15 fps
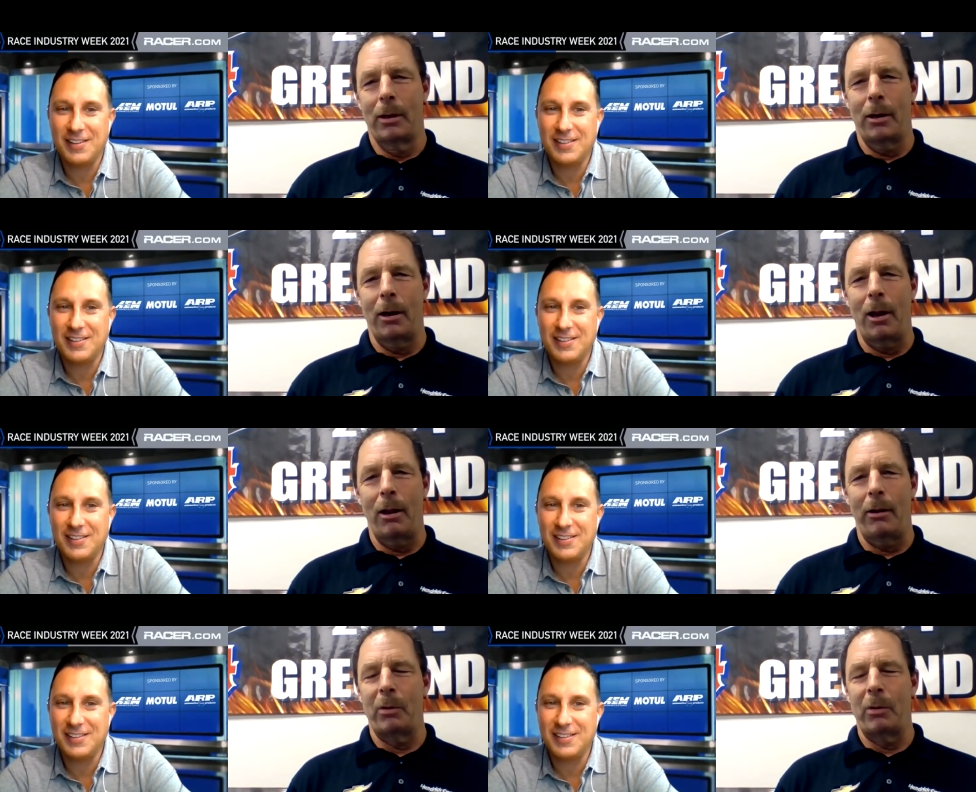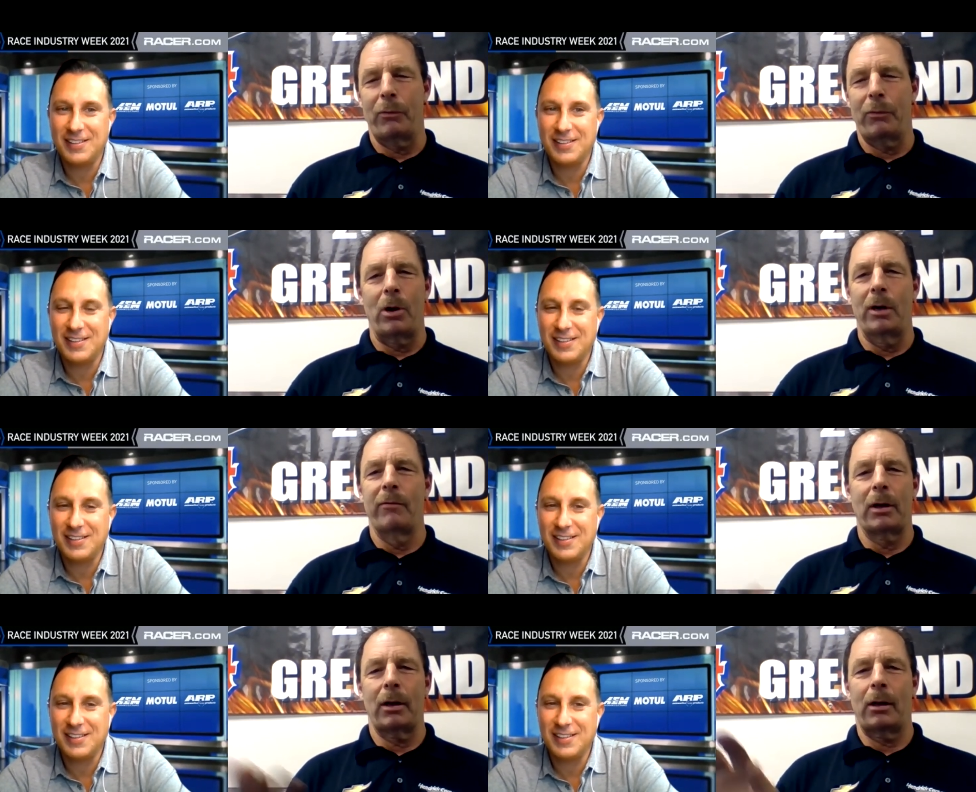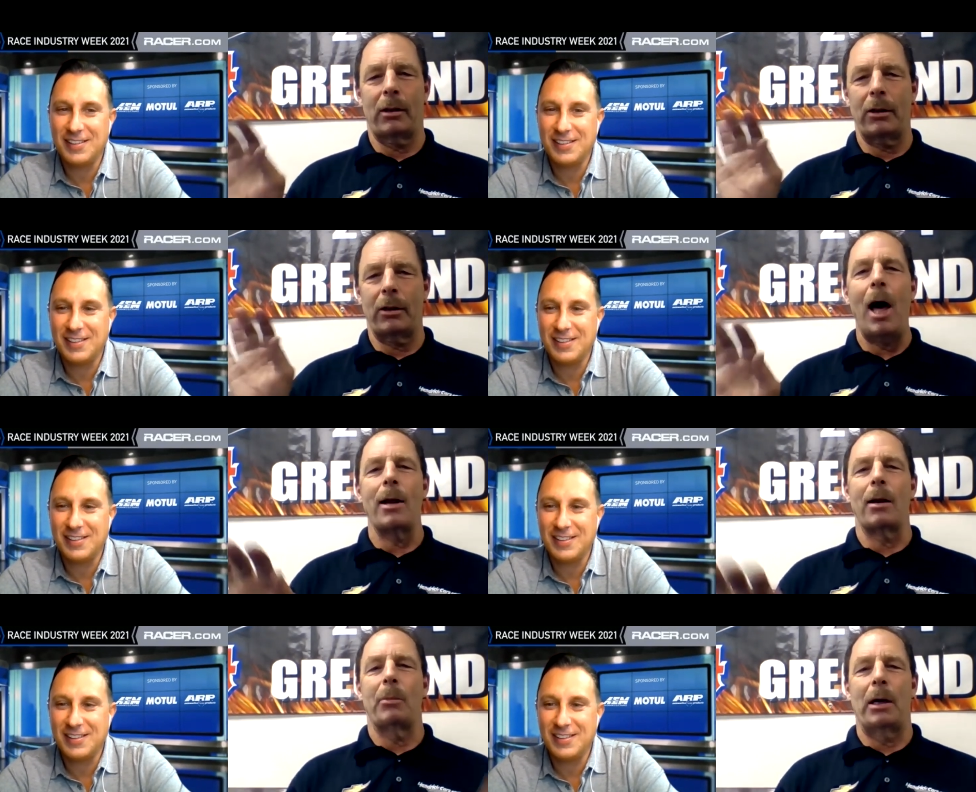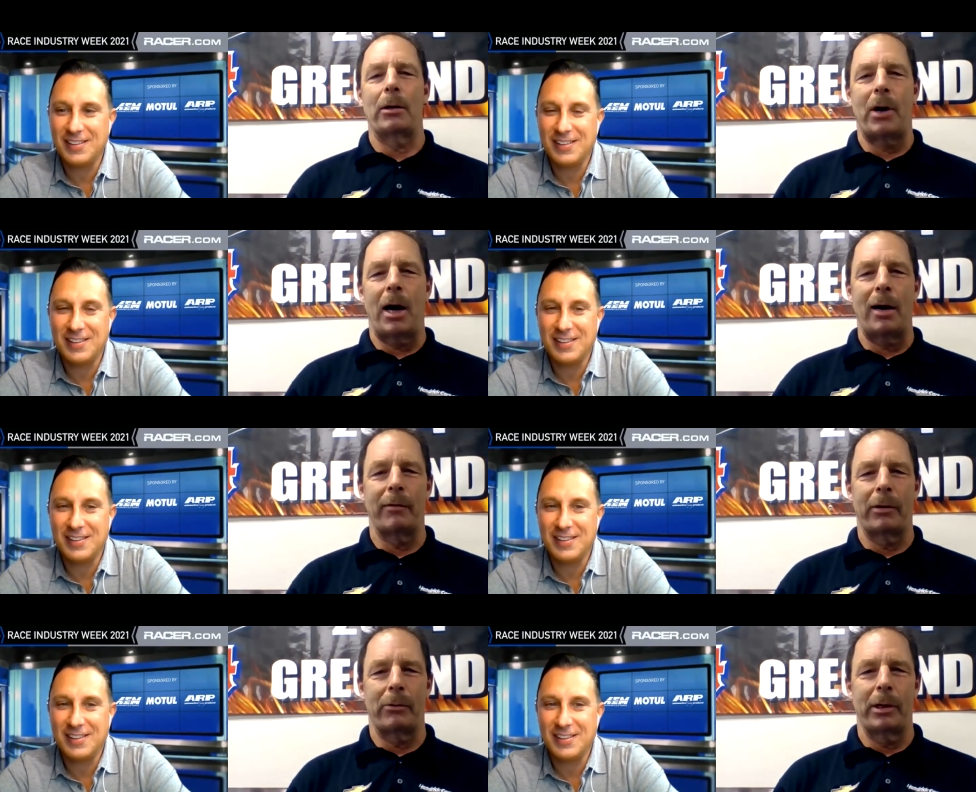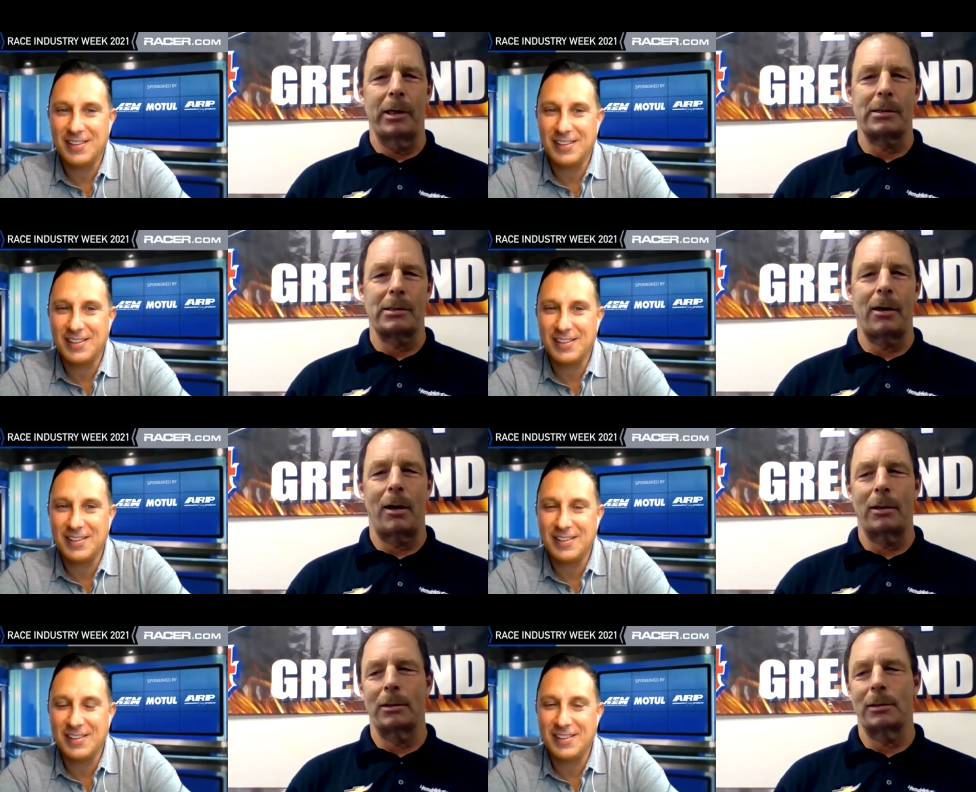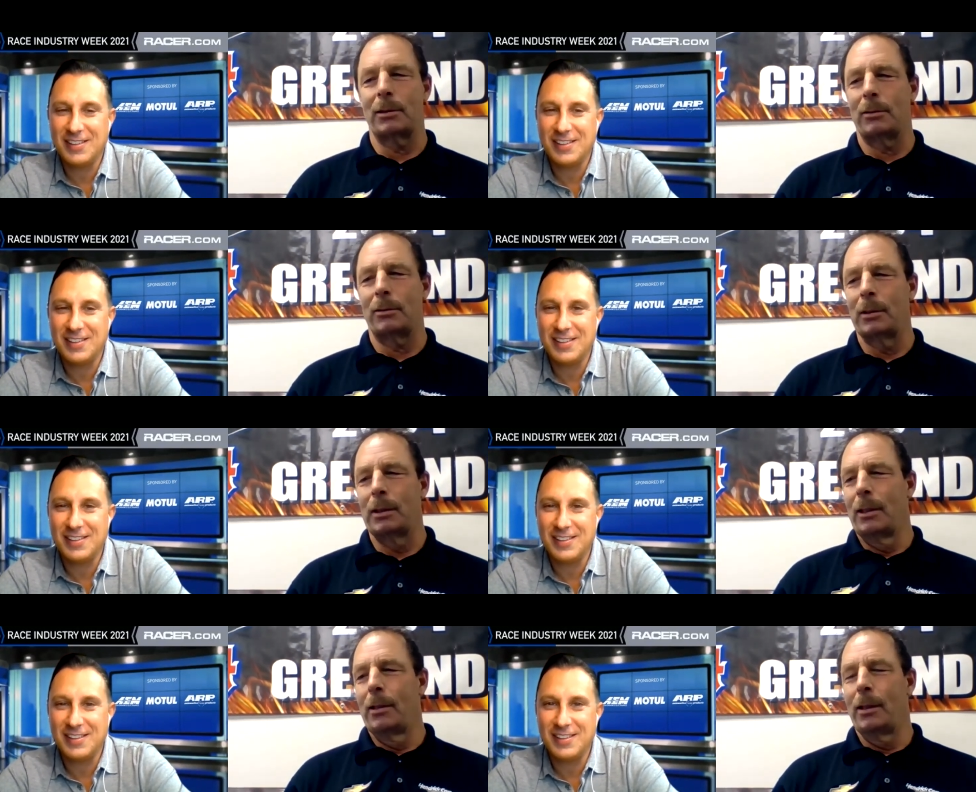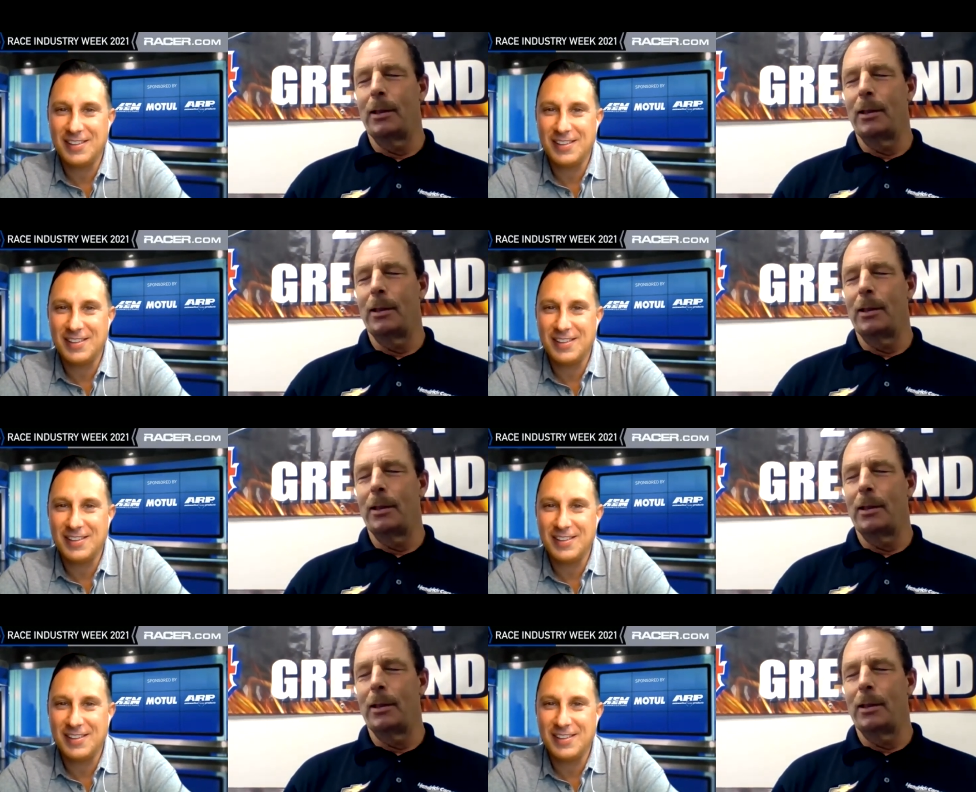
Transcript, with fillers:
Speaker 1: and all that before I even thought about driving a race car. So